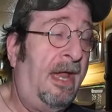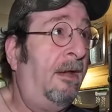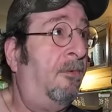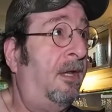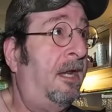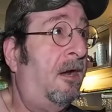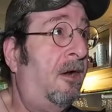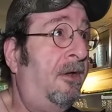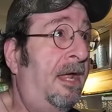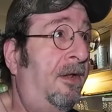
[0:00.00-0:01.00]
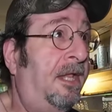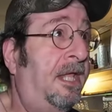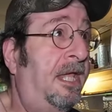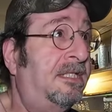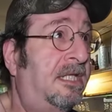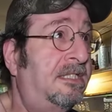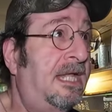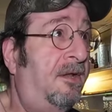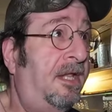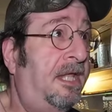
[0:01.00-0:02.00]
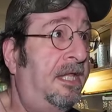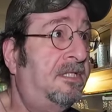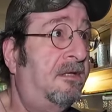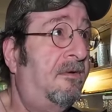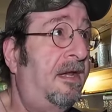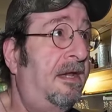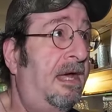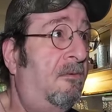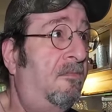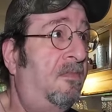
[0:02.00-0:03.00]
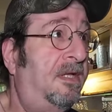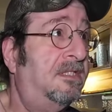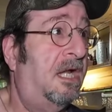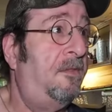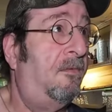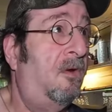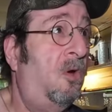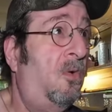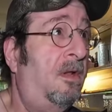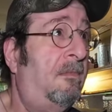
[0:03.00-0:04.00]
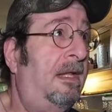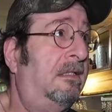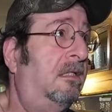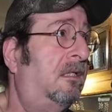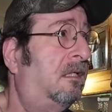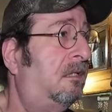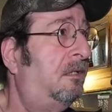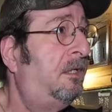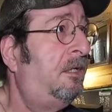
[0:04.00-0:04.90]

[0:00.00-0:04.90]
rain really hard down in Kingston. He's down in Kingston right now, but he's on the road. I'm like, ugh.